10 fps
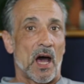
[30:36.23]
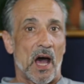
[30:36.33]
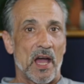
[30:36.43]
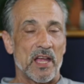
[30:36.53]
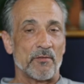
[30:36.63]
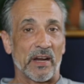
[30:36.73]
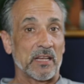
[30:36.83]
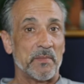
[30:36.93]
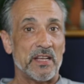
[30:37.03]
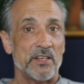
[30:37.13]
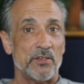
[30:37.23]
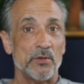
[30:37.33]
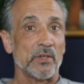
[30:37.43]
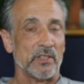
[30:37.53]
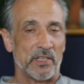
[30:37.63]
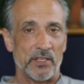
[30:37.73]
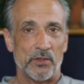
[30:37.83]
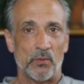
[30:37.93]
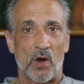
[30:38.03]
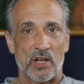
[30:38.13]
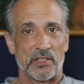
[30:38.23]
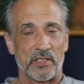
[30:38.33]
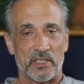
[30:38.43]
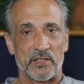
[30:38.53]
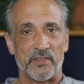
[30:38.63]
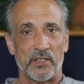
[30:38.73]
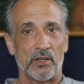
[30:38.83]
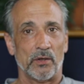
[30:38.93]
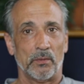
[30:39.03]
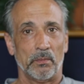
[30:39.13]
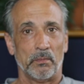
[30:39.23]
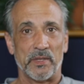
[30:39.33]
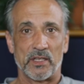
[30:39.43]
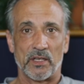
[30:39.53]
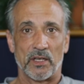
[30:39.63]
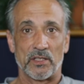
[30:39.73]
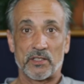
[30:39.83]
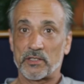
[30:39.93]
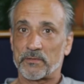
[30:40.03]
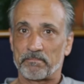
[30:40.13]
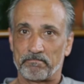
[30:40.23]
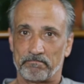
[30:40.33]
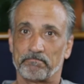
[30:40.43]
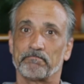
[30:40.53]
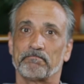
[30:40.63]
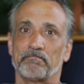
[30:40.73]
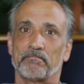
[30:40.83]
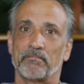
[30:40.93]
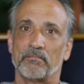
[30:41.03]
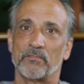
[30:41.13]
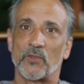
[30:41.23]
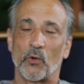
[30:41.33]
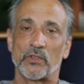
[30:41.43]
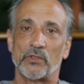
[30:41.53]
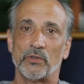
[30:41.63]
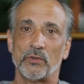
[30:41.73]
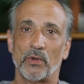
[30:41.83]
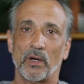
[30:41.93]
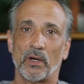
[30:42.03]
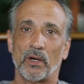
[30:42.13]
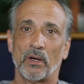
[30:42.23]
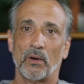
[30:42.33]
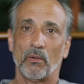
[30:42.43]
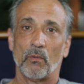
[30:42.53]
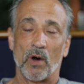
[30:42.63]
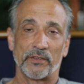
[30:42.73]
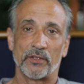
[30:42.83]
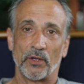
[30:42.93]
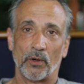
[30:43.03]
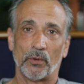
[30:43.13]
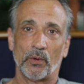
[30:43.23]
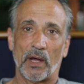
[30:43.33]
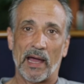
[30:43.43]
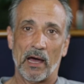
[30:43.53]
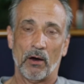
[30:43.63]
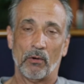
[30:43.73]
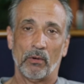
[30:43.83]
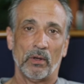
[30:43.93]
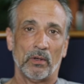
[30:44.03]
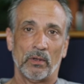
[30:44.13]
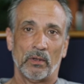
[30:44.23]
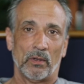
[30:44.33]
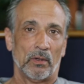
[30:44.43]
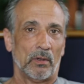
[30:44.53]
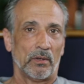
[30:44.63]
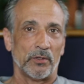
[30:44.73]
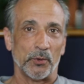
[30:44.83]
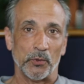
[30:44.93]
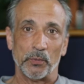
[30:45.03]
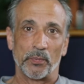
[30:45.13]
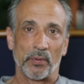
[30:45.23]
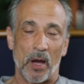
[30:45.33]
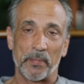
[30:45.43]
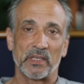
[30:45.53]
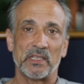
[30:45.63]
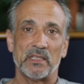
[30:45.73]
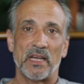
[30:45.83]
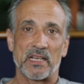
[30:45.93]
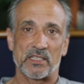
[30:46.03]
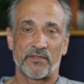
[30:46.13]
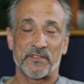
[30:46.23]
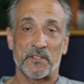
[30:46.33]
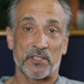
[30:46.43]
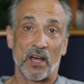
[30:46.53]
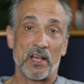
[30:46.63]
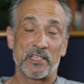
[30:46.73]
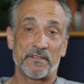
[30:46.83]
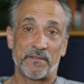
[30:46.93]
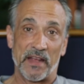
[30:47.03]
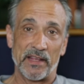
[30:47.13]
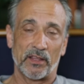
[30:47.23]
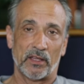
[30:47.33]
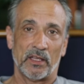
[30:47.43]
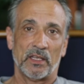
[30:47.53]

I recommend you continue watching this video, because don't you want to know how to properly exercise faith